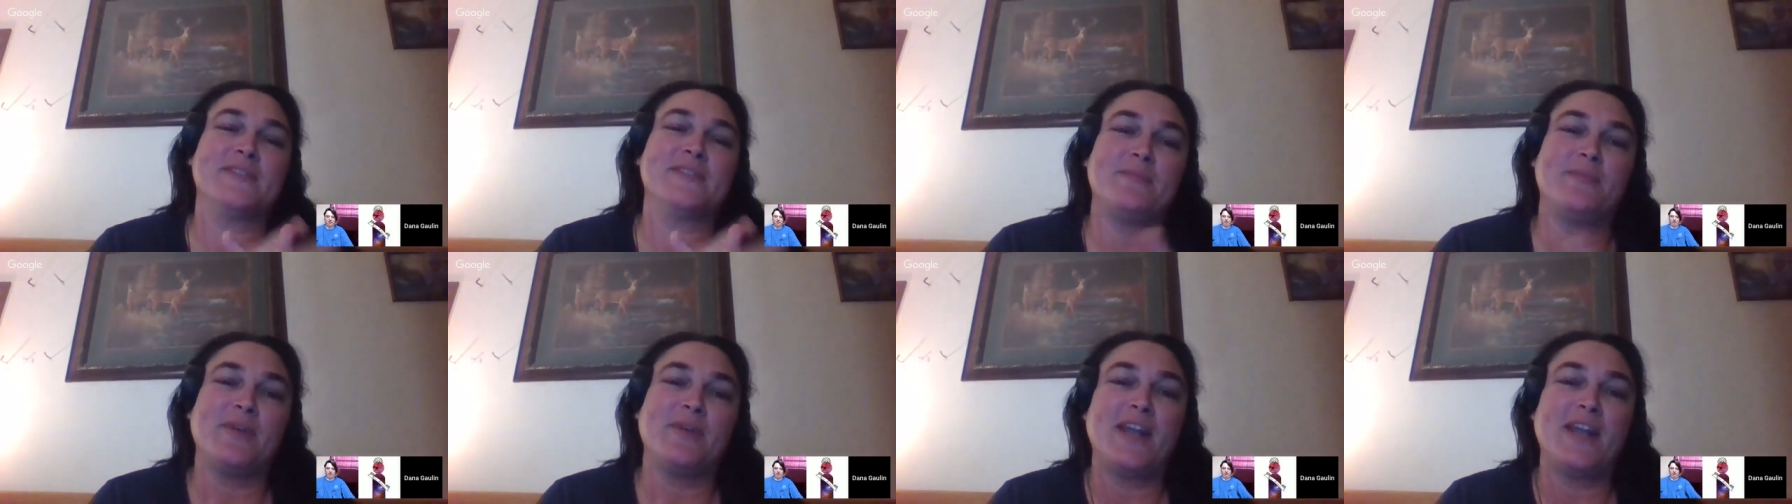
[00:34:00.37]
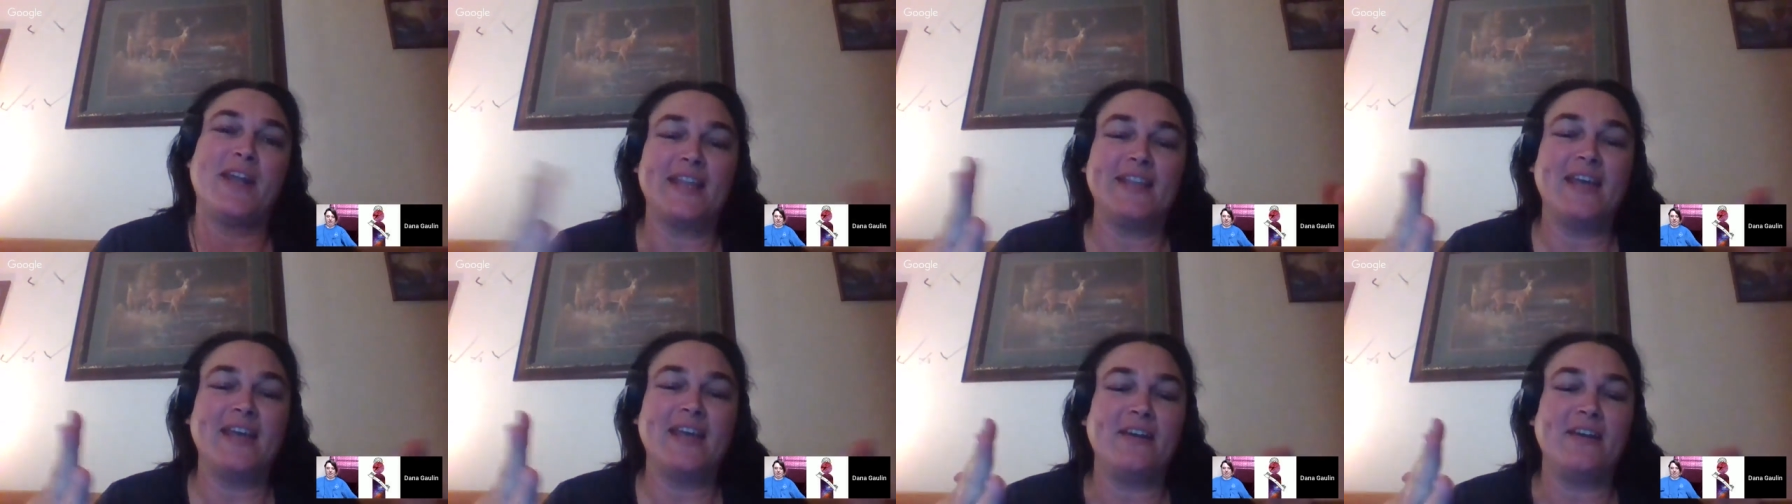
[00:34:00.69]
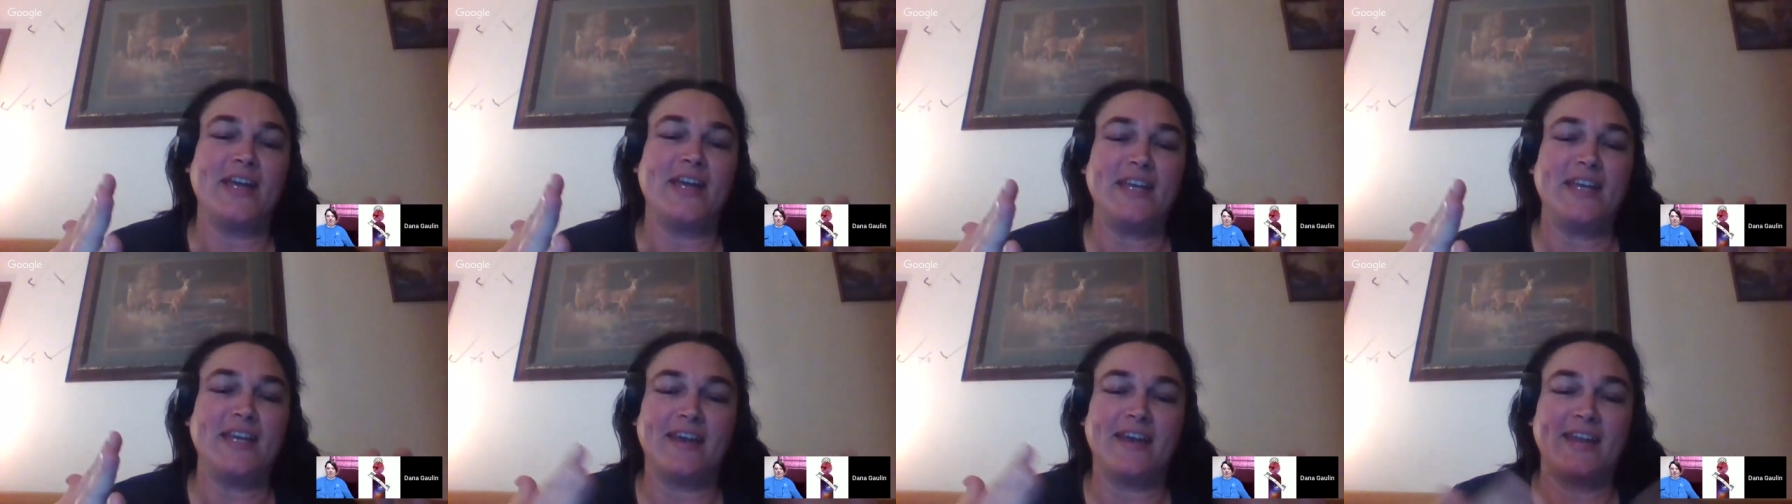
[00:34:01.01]
but I love
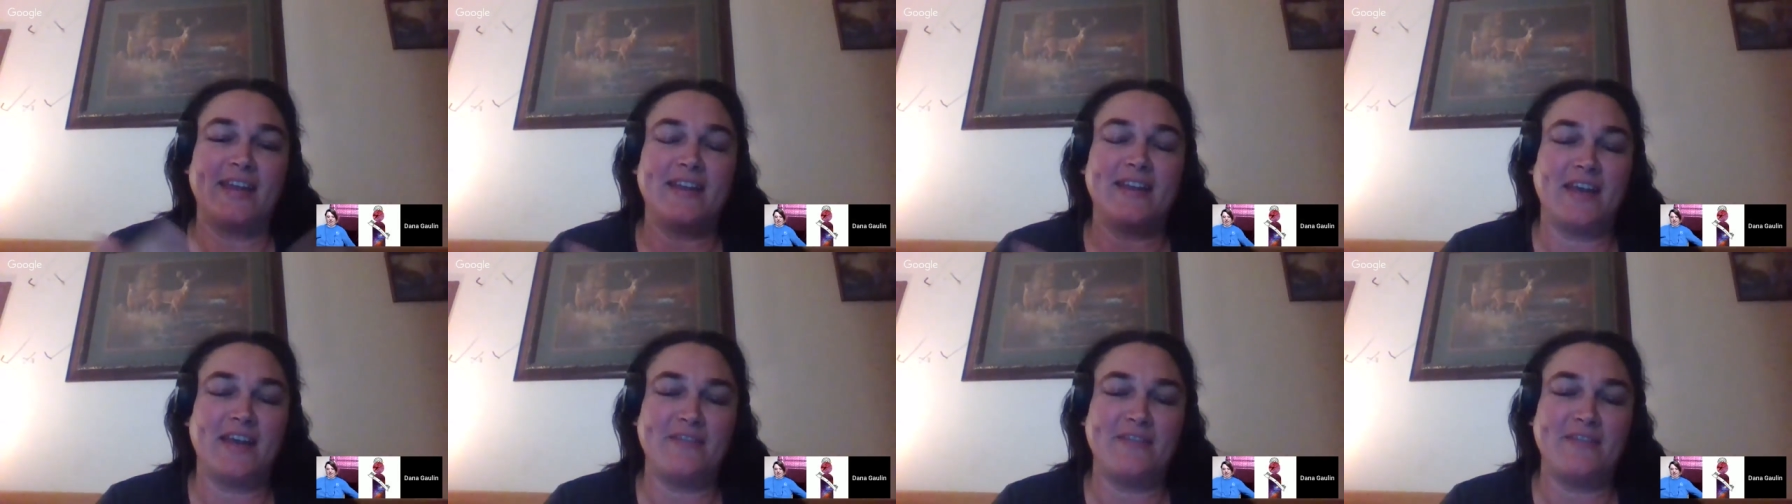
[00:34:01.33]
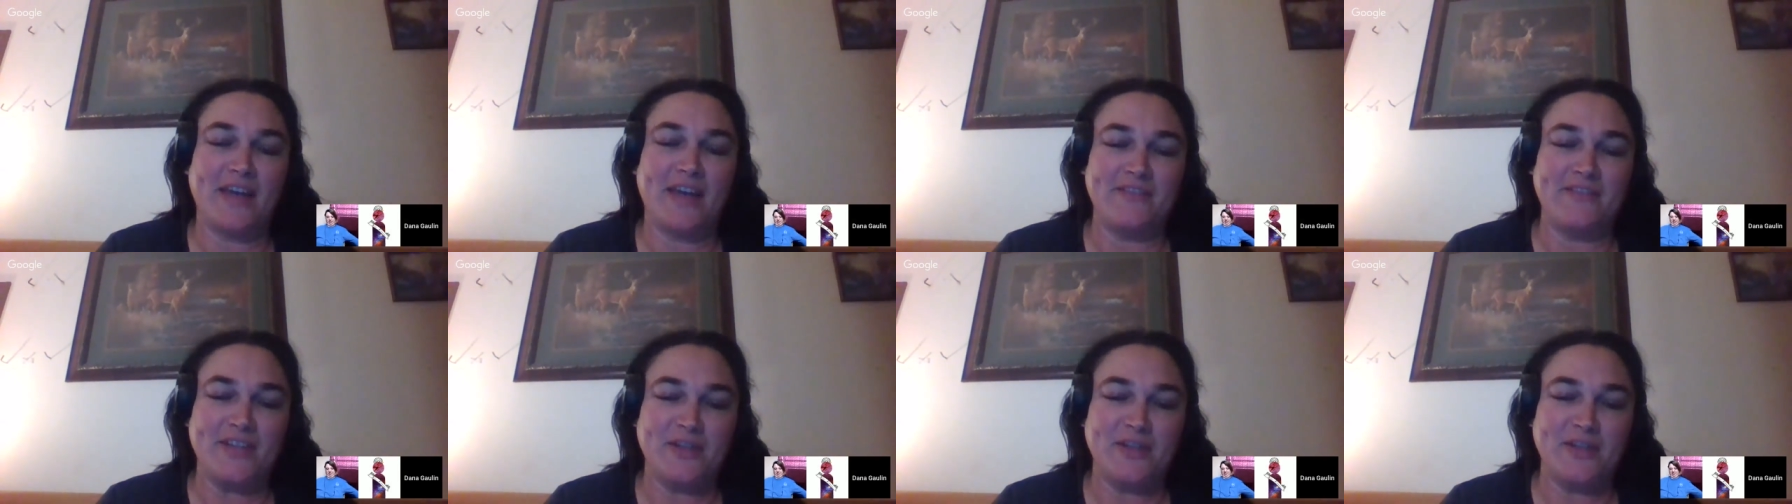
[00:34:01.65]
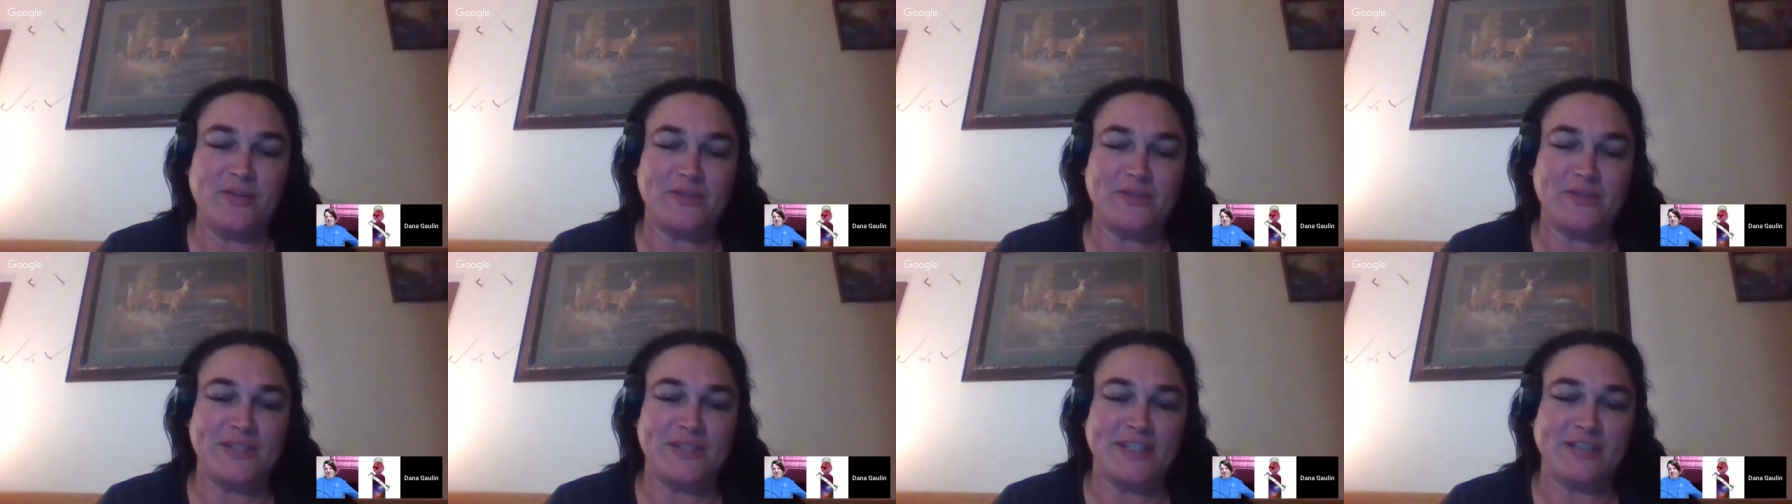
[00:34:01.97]
it. I love having
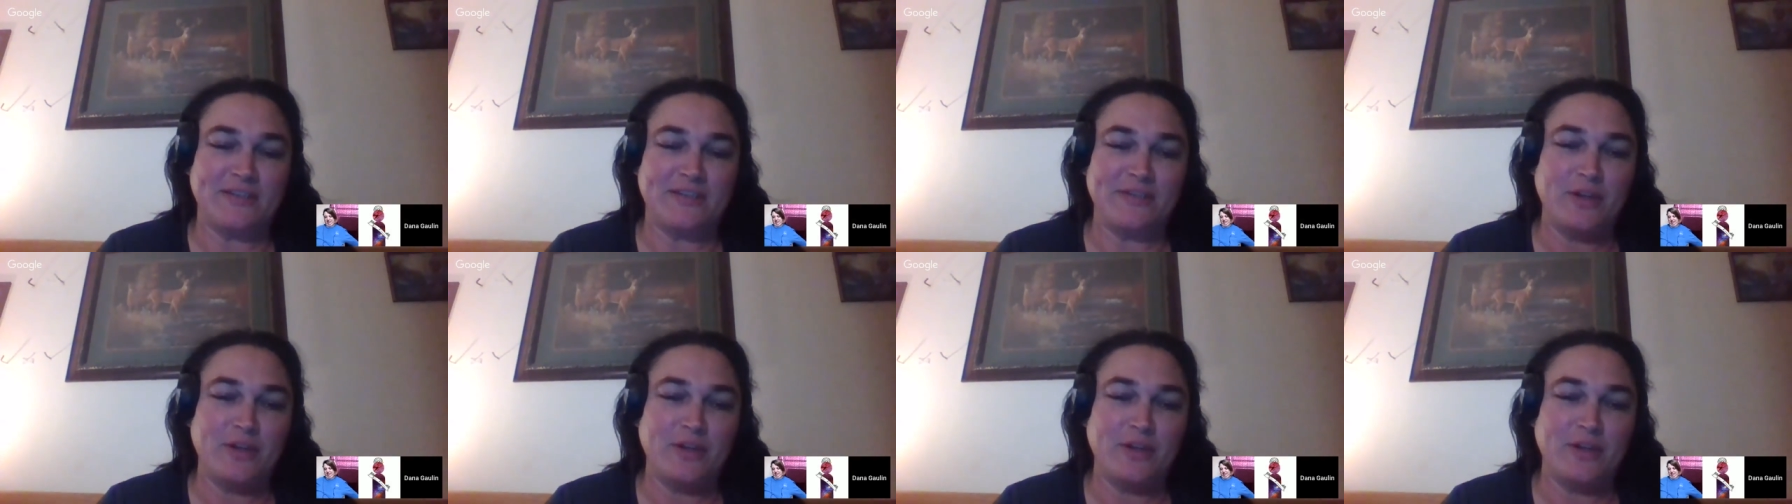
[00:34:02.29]
those little